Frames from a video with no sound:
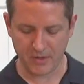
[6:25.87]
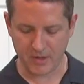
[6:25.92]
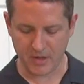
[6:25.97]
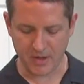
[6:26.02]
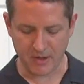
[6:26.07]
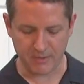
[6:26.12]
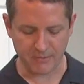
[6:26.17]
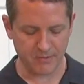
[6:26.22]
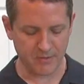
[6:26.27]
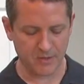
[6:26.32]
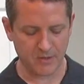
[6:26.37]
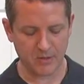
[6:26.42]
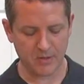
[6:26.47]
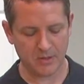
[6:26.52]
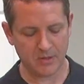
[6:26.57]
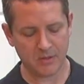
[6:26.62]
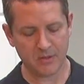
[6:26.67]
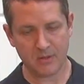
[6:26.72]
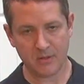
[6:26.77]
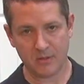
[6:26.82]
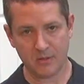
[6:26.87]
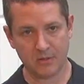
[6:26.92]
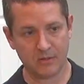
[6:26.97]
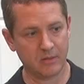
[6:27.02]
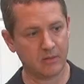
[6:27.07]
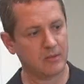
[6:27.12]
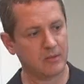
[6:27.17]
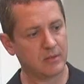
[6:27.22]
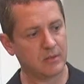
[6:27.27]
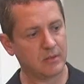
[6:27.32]
of
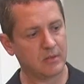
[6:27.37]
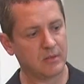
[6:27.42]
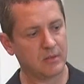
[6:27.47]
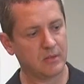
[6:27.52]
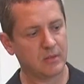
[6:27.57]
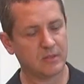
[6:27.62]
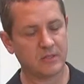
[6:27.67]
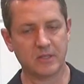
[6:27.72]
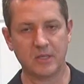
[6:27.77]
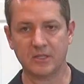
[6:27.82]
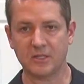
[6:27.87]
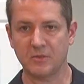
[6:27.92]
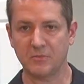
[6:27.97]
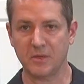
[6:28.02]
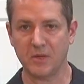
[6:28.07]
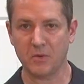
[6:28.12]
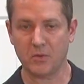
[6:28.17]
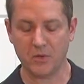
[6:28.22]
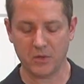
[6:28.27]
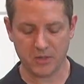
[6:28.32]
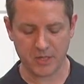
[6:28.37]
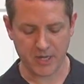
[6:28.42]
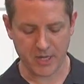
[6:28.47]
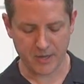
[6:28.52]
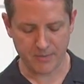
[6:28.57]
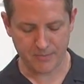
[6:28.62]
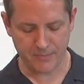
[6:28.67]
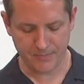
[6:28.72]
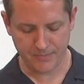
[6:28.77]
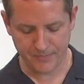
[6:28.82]
sesame oil
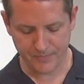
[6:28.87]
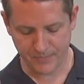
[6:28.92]
again.